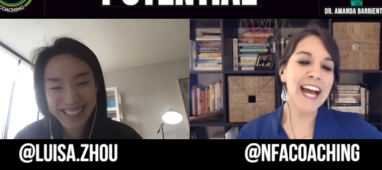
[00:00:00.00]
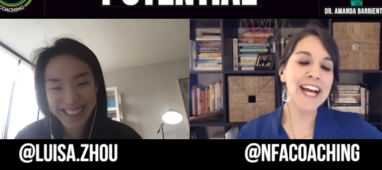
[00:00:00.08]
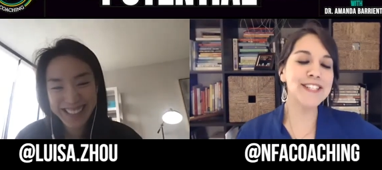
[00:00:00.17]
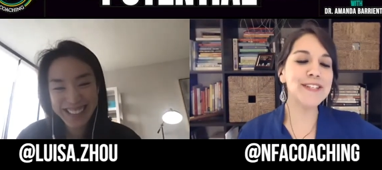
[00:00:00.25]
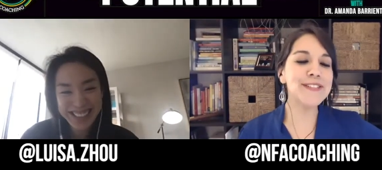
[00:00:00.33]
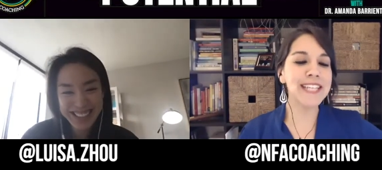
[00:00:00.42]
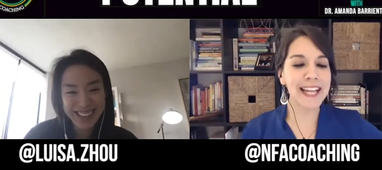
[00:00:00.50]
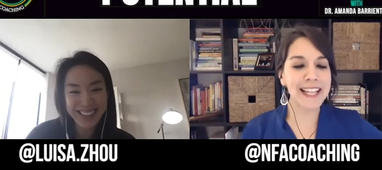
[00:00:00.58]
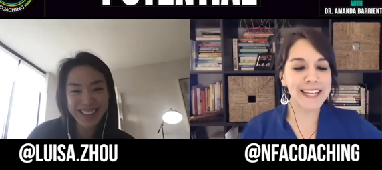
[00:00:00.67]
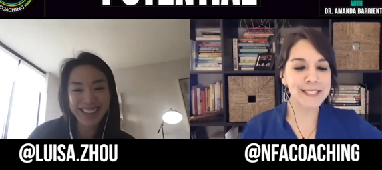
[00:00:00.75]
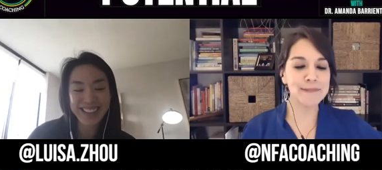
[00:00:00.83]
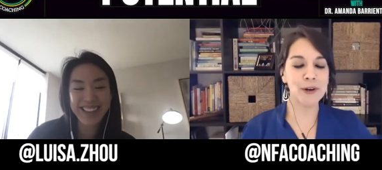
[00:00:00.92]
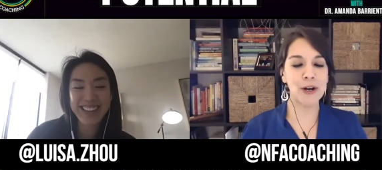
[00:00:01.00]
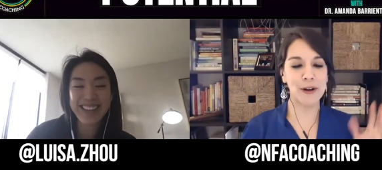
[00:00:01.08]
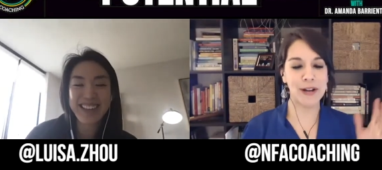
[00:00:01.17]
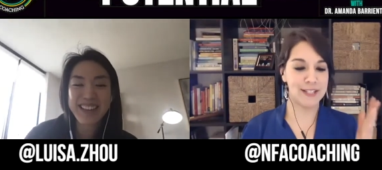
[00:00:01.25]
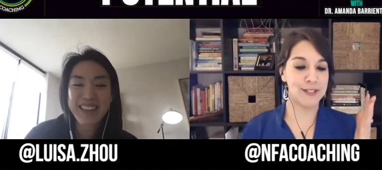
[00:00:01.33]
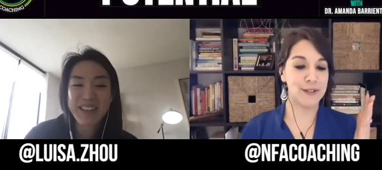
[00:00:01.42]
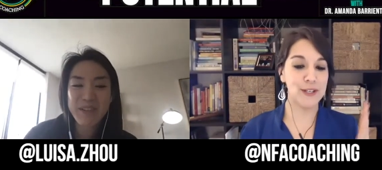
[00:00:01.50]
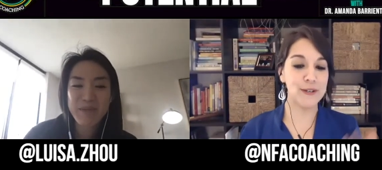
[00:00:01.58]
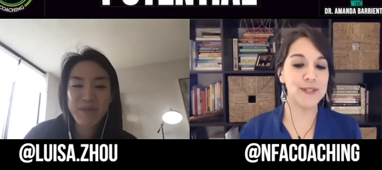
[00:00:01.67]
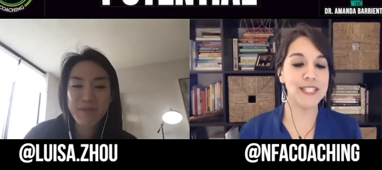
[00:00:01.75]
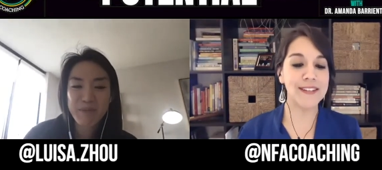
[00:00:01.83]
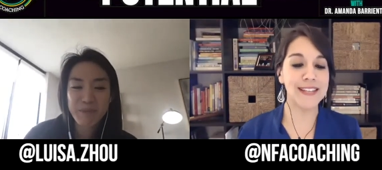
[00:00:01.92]
Speaker 1: so tell us more. Okay, so you
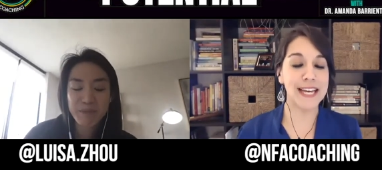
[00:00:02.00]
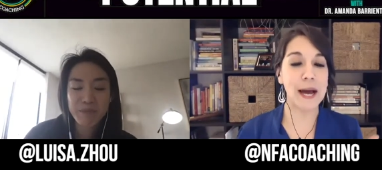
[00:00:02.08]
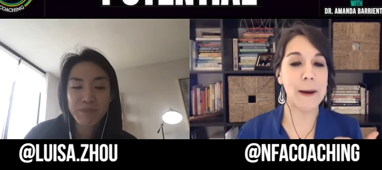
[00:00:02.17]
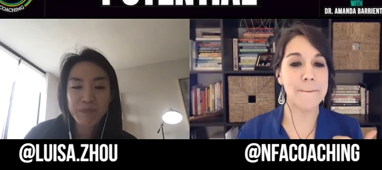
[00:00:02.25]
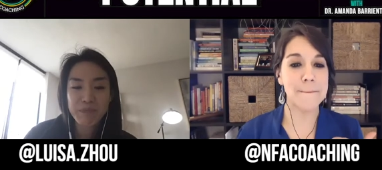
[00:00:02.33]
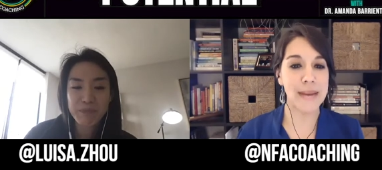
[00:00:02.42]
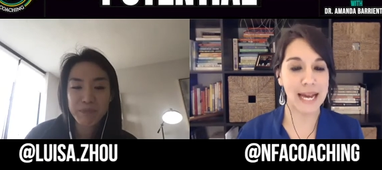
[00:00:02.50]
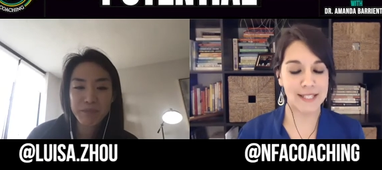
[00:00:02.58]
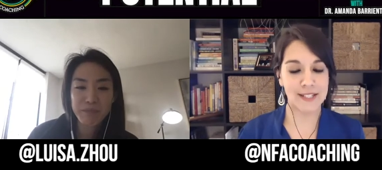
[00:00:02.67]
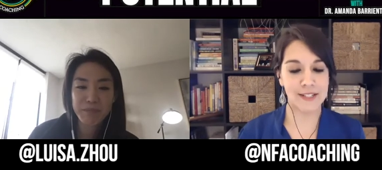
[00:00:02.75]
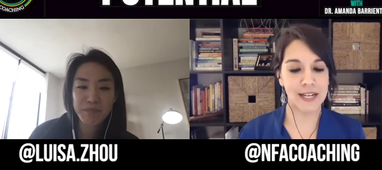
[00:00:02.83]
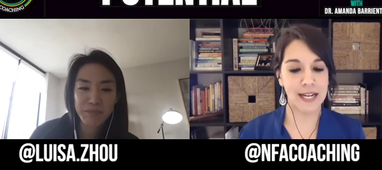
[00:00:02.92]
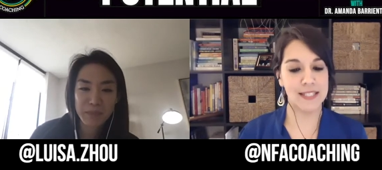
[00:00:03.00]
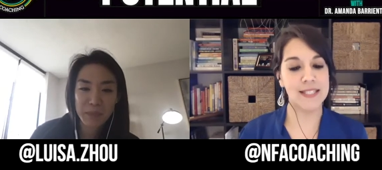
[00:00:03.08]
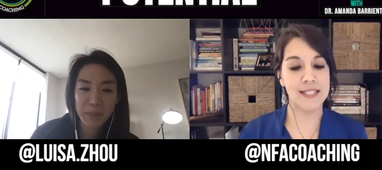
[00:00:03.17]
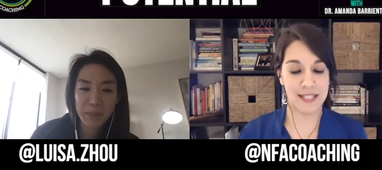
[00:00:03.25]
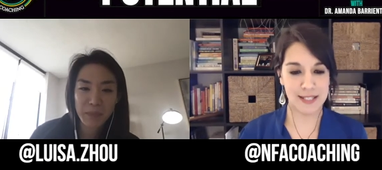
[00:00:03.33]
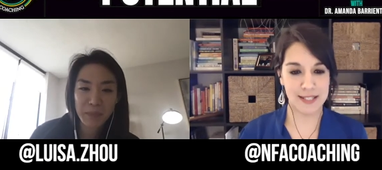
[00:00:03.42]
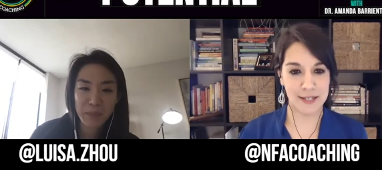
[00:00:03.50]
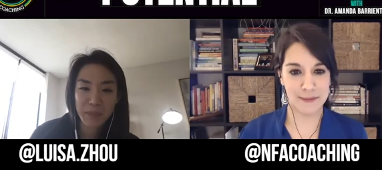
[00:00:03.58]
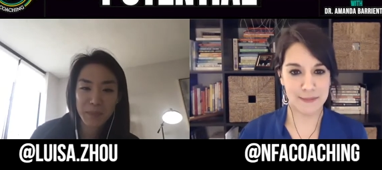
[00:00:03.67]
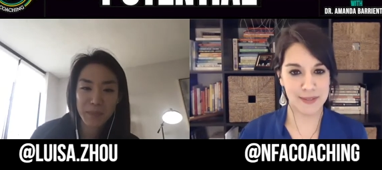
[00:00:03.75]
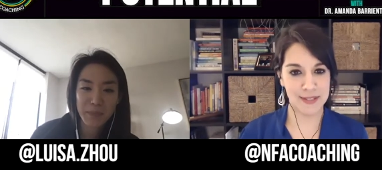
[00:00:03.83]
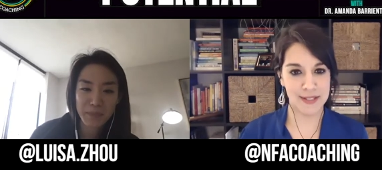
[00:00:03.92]
sound like a master at
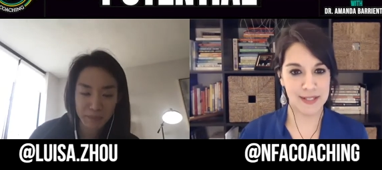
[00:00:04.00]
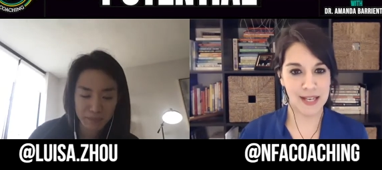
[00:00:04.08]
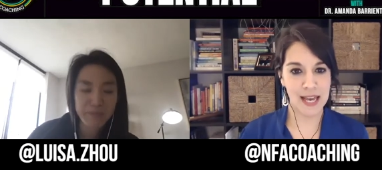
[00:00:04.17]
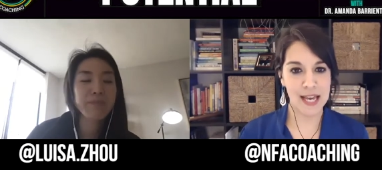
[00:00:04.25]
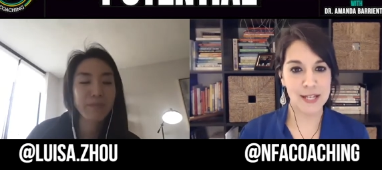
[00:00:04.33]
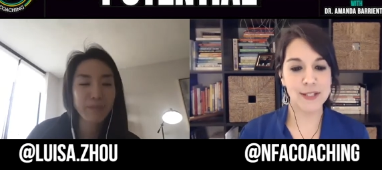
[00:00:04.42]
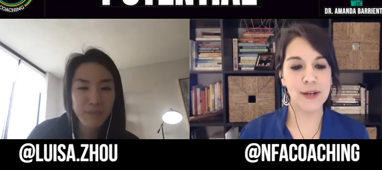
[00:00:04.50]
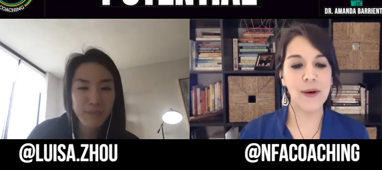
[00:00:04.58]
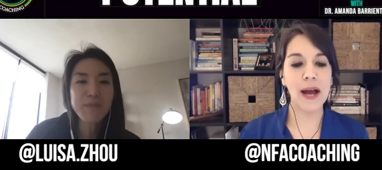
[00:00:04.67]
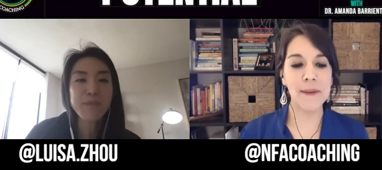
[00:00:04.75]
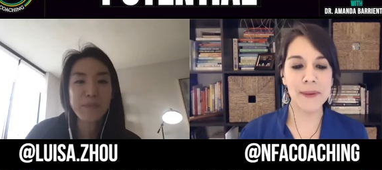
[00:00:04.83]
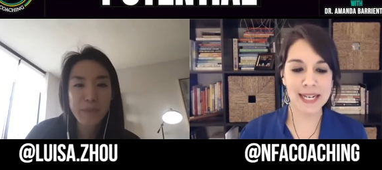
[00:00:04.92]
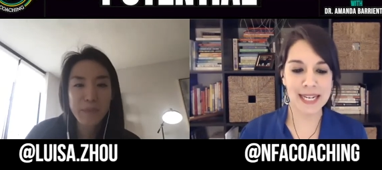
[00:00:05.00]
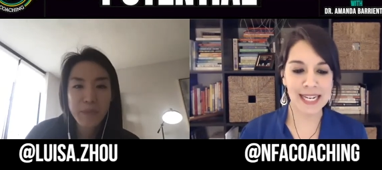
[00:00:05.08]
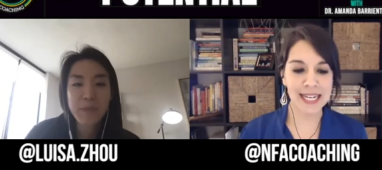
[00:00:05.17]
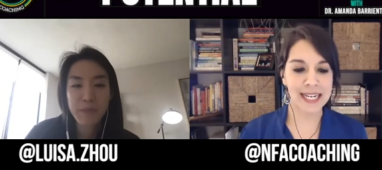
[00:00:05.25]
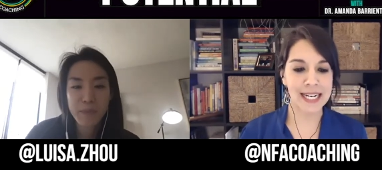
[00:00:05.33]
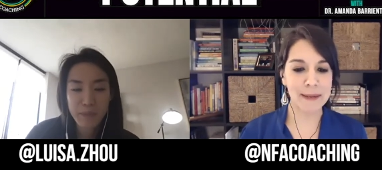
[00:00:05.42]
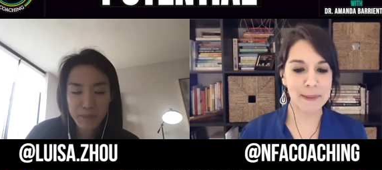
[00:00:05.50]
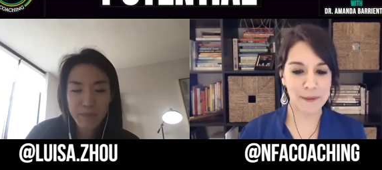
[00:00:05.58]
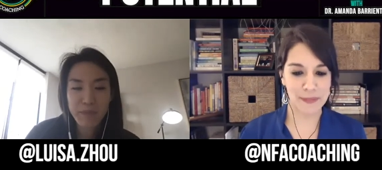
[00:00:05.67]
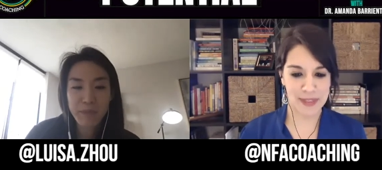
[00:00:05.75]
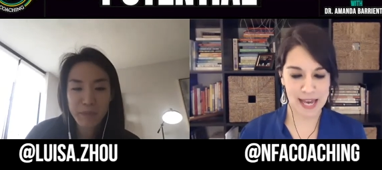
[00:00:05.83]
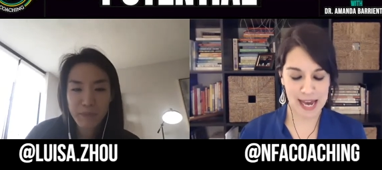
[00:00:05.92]
systems. So I want to hear about
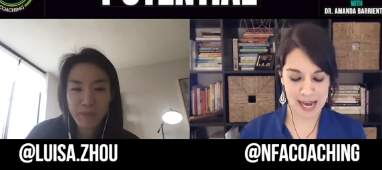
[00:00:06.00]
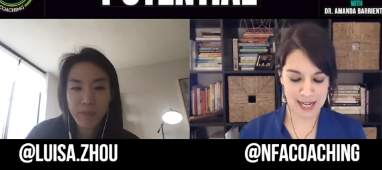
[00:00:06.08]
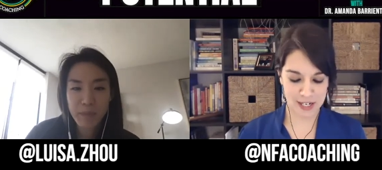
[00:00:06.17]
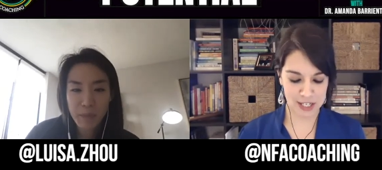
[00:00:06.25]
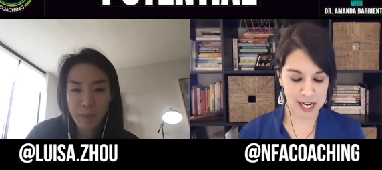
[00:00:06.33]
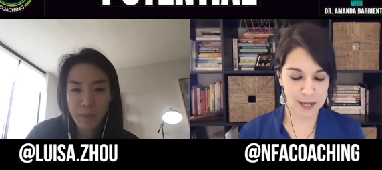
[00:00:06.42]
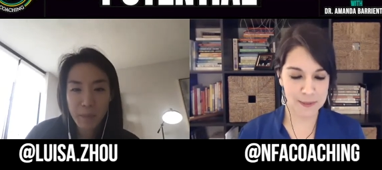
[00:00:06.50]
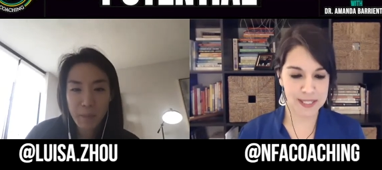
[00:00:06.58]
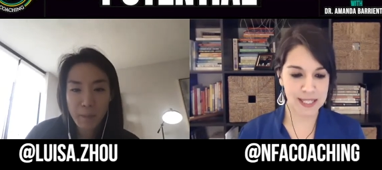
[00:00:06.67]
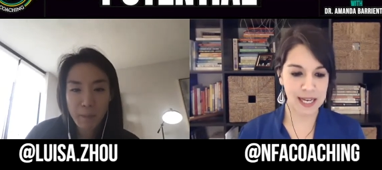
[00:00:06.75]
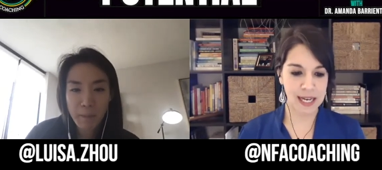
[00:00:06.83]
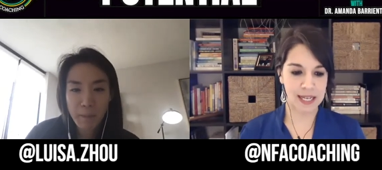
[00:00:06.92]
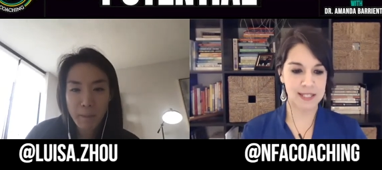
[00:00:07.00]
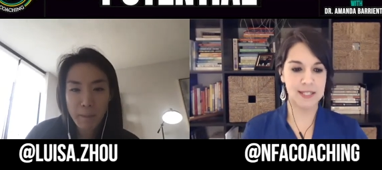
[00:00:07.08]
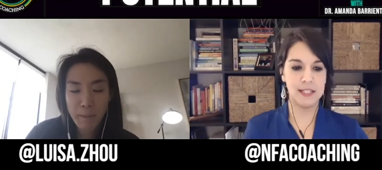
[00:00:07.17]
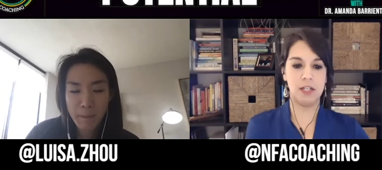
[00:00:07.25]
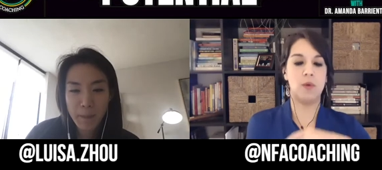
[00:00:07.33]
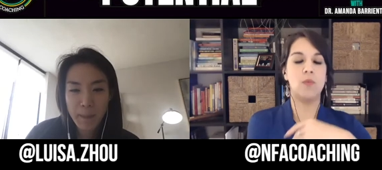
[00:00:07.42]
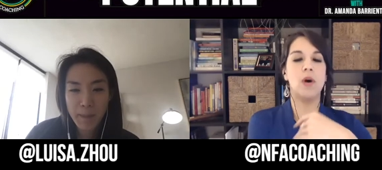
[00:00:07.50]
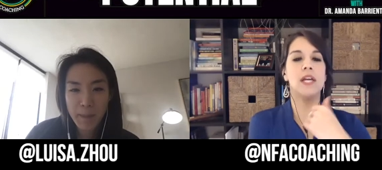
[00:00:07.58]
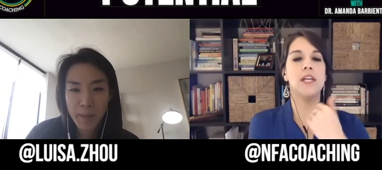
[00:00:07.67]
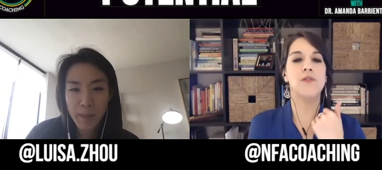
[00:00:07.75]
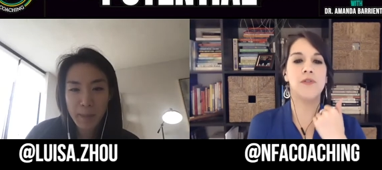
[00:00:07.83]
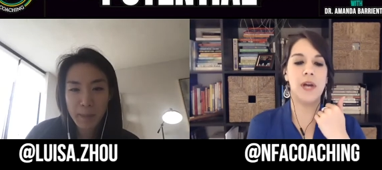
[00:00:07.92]
that. Share with us, you know, what
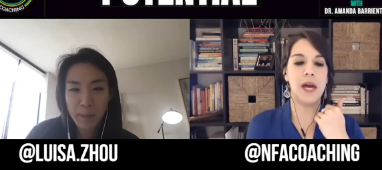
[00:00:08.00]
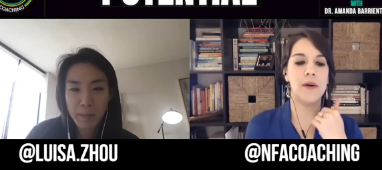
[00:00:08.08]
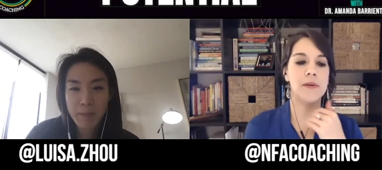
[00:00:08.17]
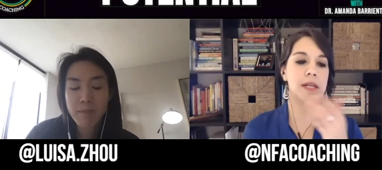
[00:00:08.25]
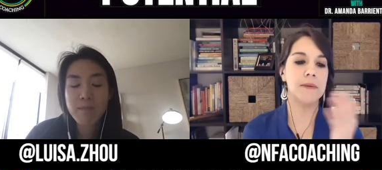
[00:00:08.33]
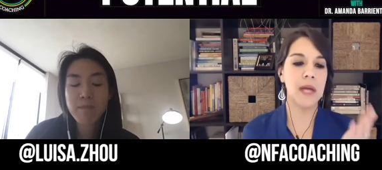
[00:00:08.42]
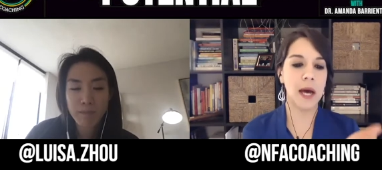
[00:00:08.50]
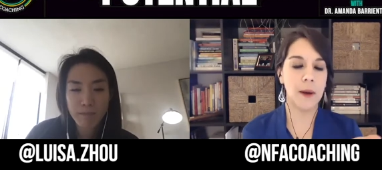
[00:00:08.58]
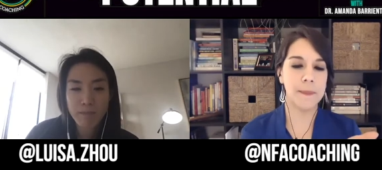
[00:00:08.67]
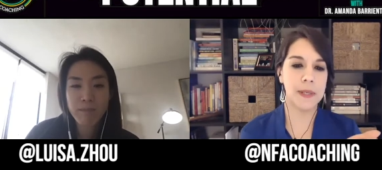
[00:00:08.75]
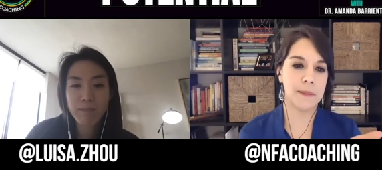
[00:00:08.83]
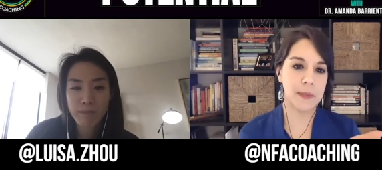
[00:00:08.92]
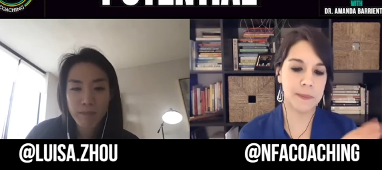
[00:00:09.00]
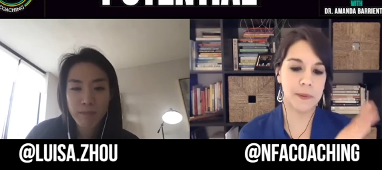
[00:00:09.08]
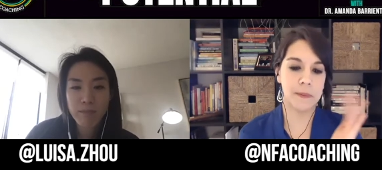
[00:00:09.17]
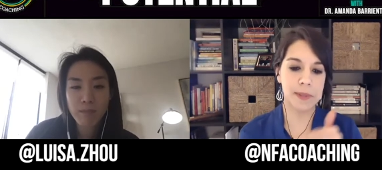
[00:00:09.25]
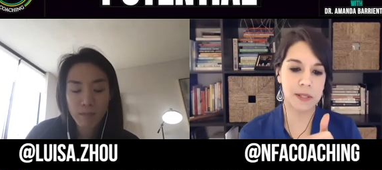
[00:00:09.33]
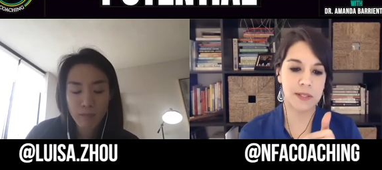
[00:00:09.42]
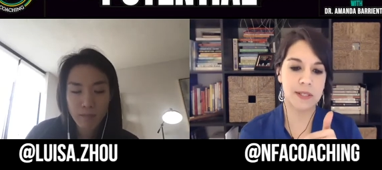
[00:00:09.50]
you found in helping people build